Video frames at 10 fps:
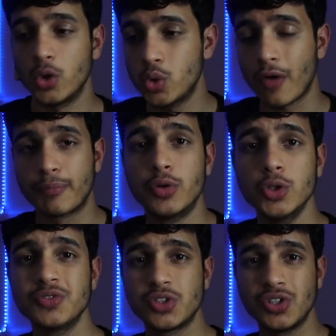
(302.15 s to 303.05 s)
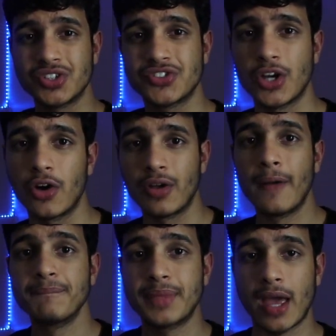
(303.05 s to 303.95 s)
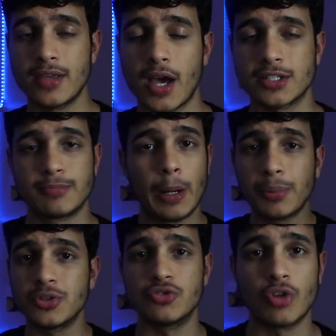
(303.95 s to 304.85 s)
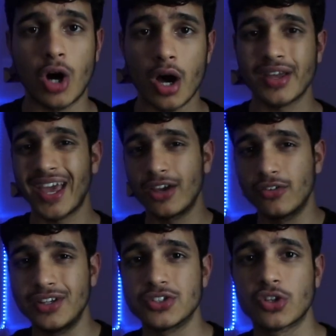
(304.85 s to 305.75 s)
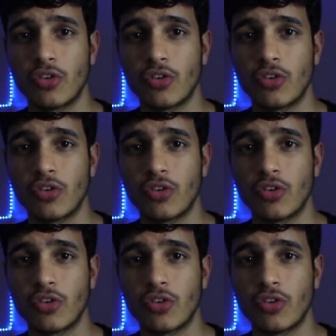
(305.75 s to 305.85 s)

You have proved to yourself that yes, purple is wrong and green is